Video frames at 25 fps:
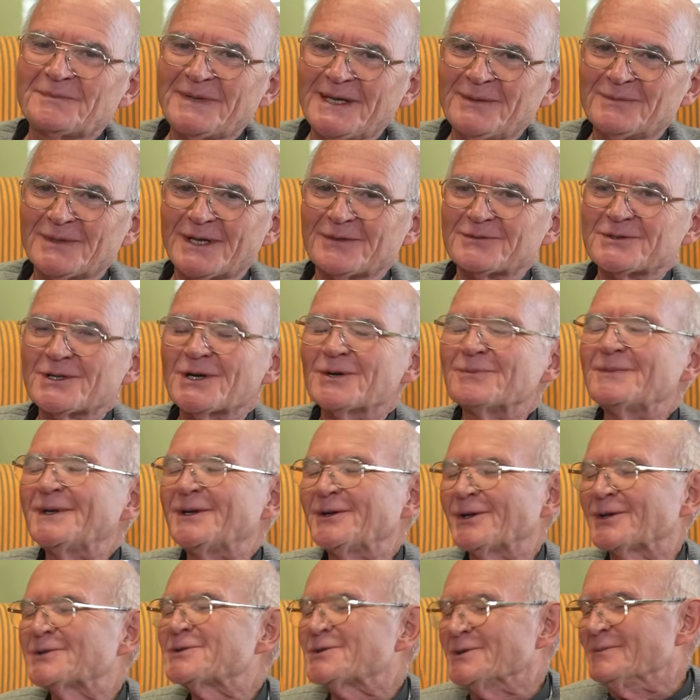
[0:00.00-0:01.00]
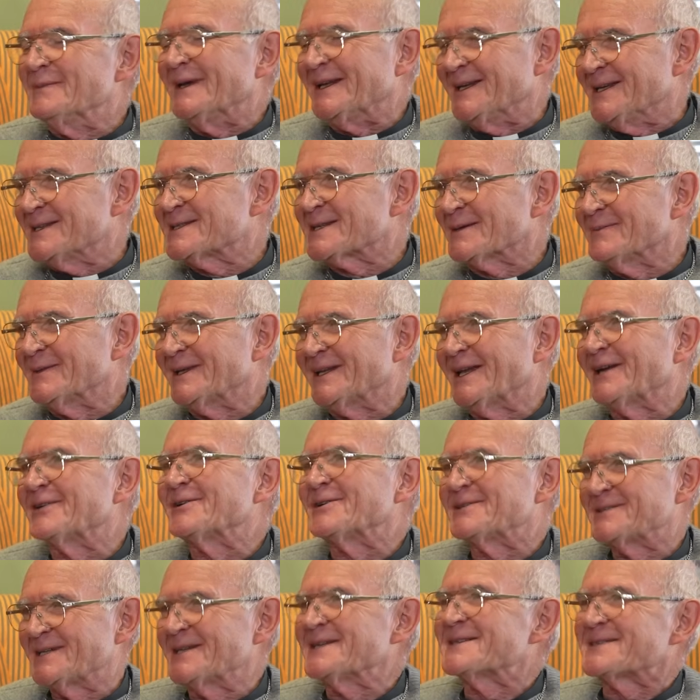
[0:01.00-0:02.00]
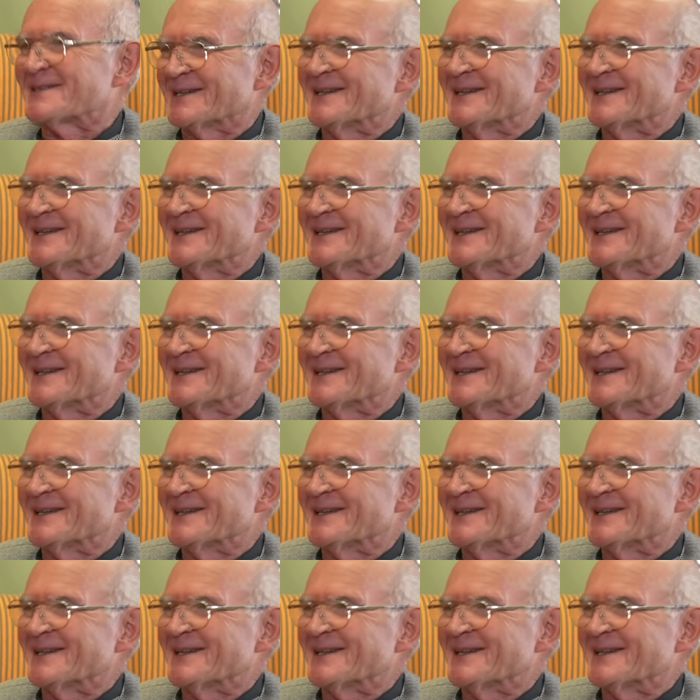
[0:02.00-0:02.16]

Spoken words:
People have told me not too many similarities.